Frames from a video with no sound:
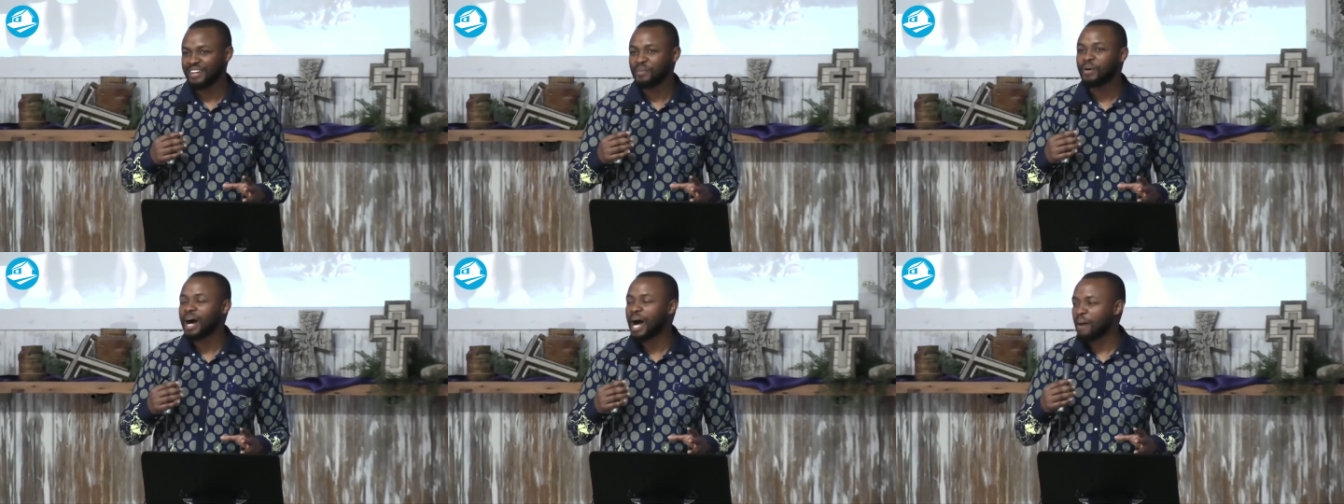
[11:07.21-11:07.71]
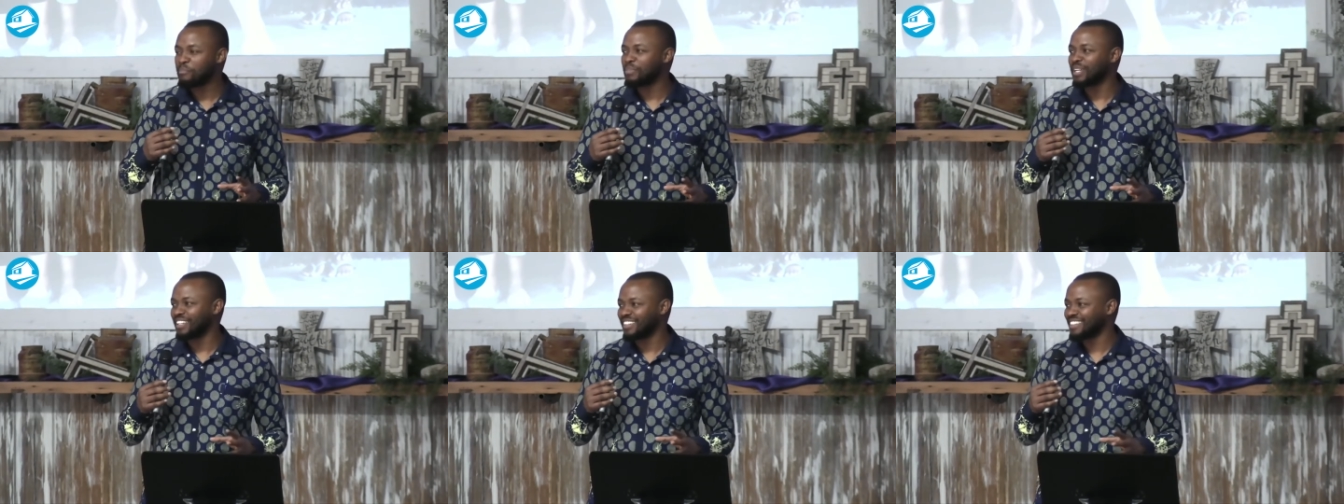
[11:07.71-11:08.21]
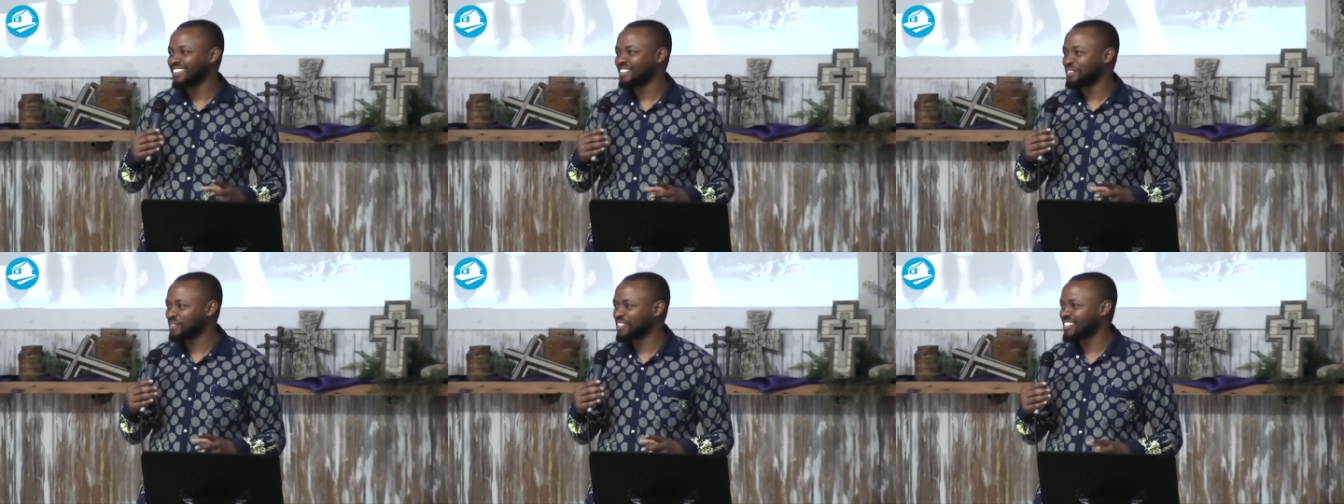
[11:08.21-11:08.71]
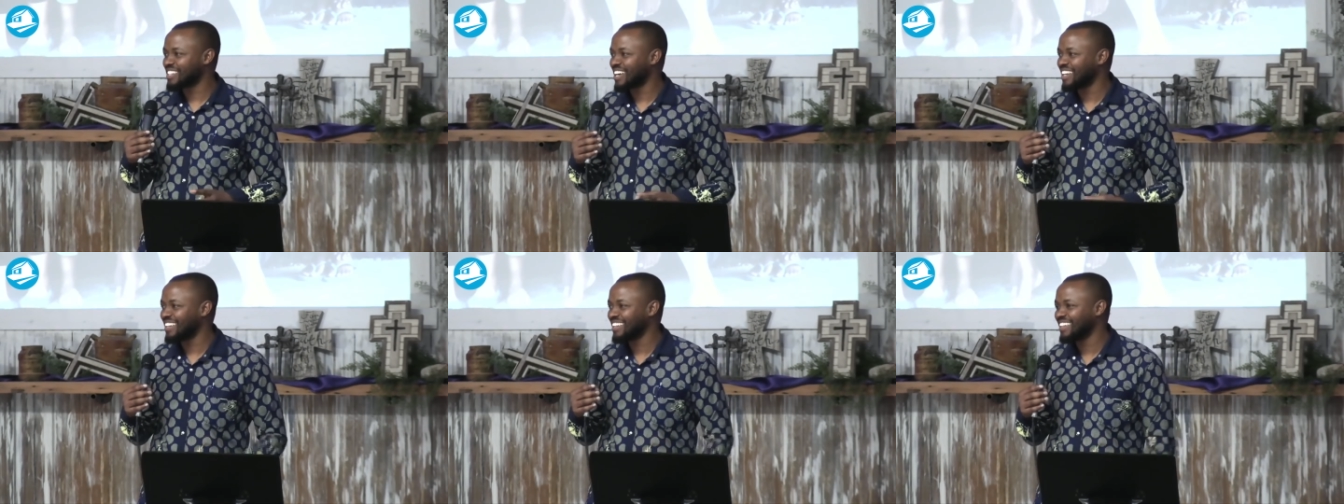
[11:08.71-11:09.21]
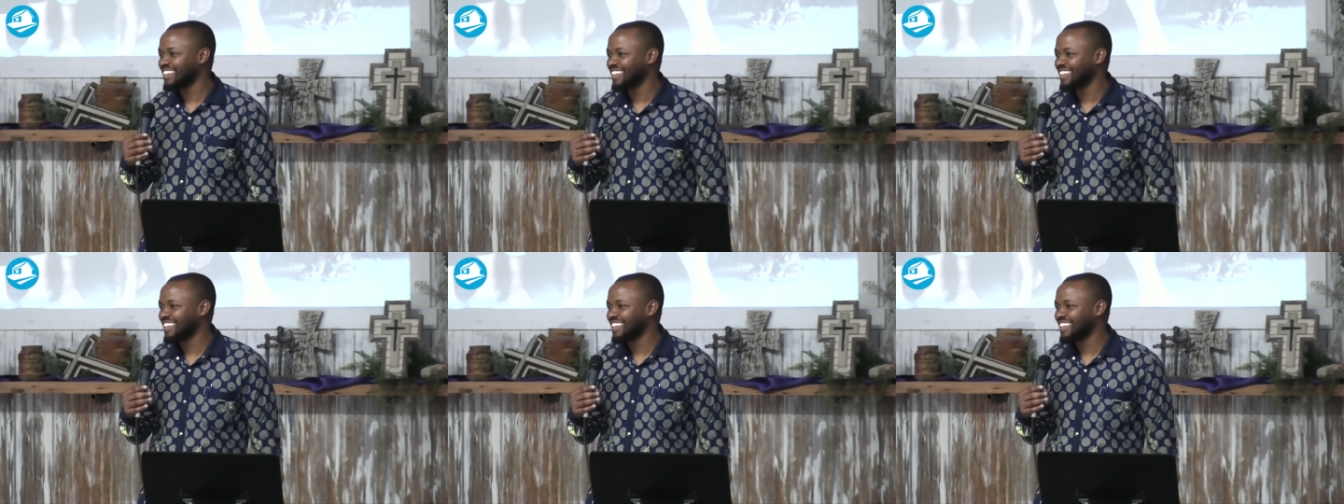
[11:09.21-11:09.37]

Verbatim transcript: What happened to the salad?